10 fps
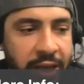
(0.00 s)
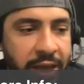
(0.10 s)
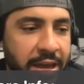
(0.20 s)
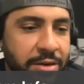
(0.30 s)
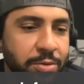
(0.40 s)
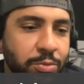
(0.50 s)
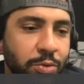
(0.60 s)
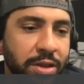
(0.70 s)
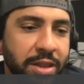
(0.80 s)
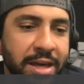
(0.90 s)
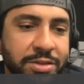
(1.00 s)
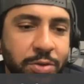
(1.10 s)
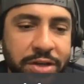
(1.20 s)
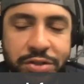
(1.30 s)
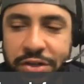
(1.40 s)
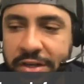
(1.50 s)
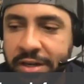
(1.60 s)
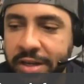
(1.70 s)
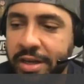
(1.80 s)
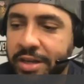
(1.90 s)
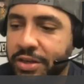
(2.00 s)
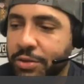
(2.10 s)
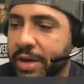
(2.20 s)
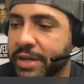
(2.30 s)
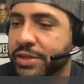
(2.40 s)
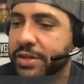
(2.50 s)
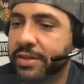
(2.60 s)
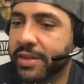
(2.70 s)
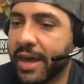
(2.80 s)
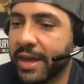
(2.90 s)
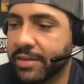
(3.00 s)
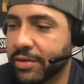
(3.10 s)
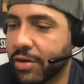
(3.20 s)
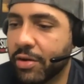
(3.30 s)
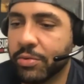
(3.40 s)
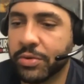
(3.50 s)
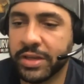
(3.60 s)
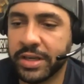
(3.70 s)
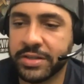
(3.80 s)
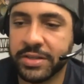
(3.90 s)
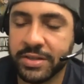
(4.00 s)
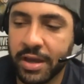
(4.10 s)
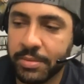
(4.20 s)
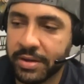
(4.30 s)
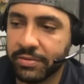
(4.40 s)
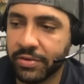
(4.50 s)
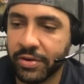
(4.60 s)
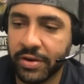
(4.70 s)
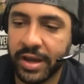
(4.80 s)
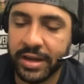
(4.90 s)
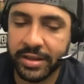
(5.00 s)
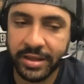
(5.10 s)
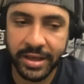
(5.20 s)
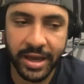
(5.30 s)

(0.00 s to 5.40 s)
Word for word: And one last question. You mentioned that there are releases coming for ADLINK